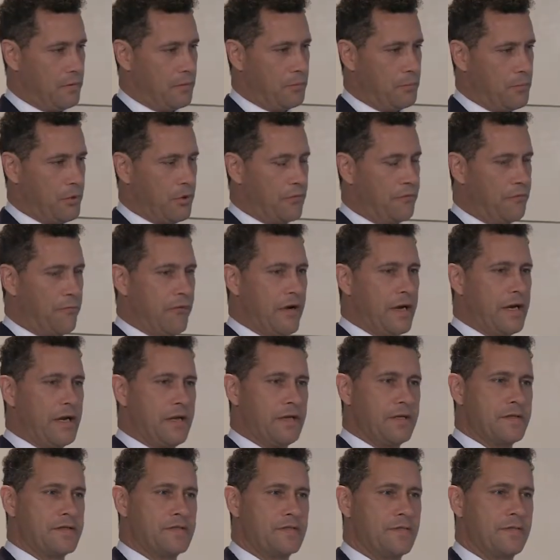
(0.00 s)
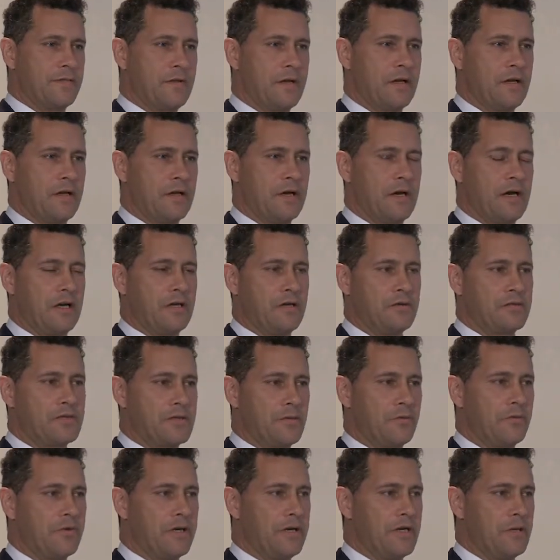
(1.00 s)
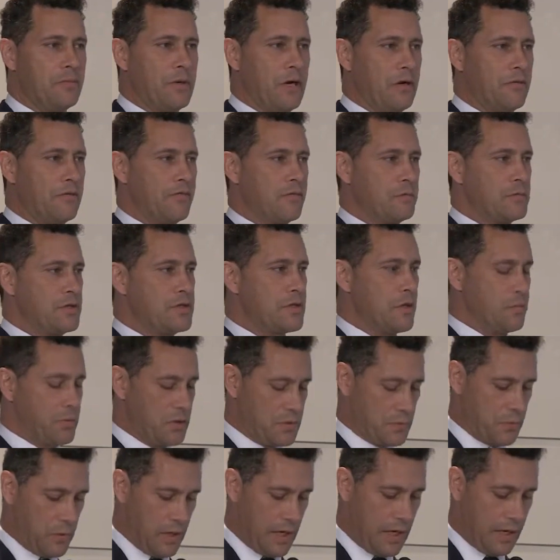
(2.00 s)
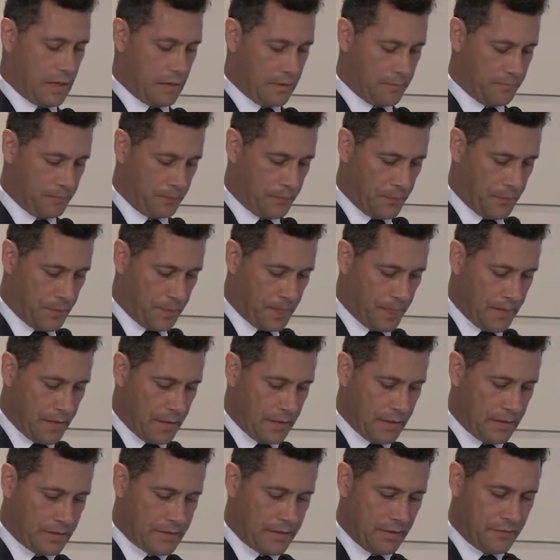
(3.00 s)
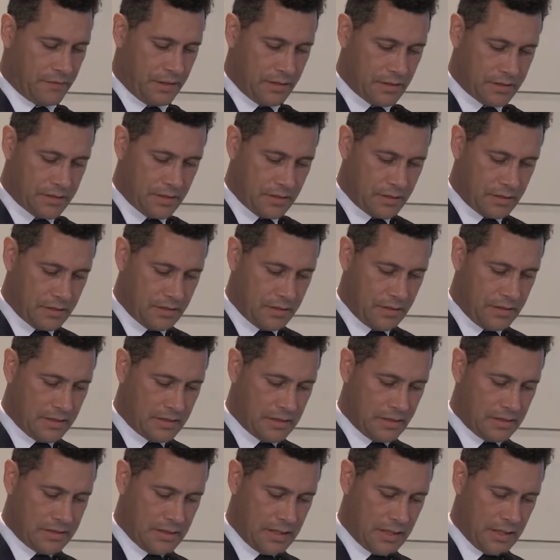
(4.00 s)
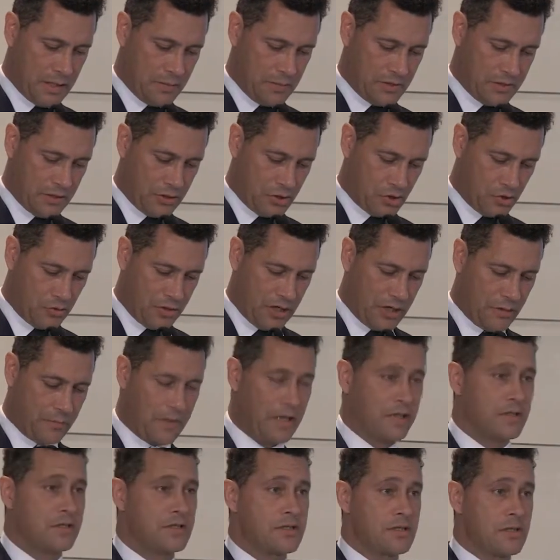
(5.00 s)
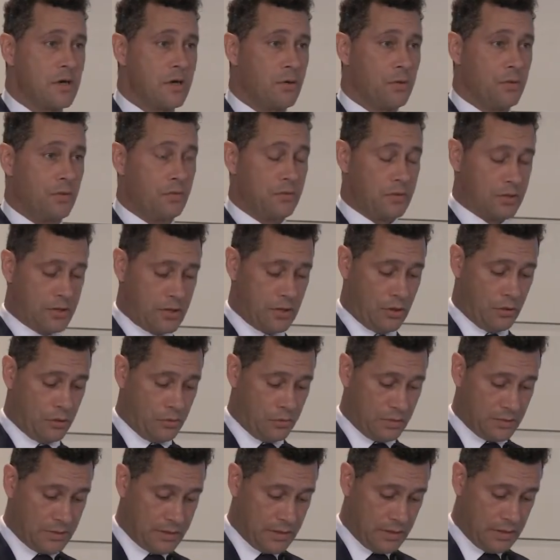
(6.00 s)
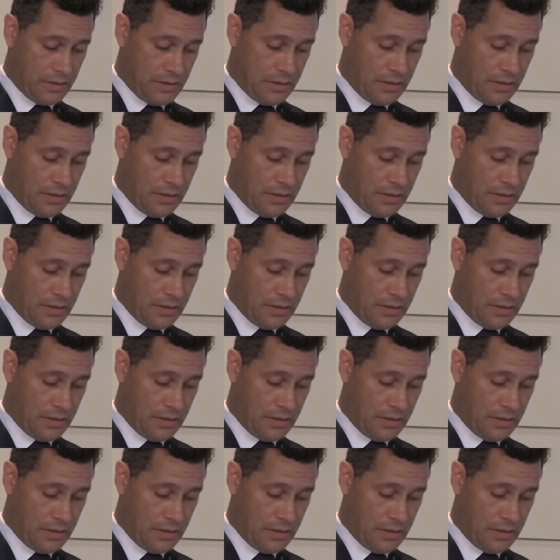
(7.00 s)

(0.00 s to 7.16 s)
put a phrase that I used to read about from Thomas Paine. He said, these are times that try men's souls.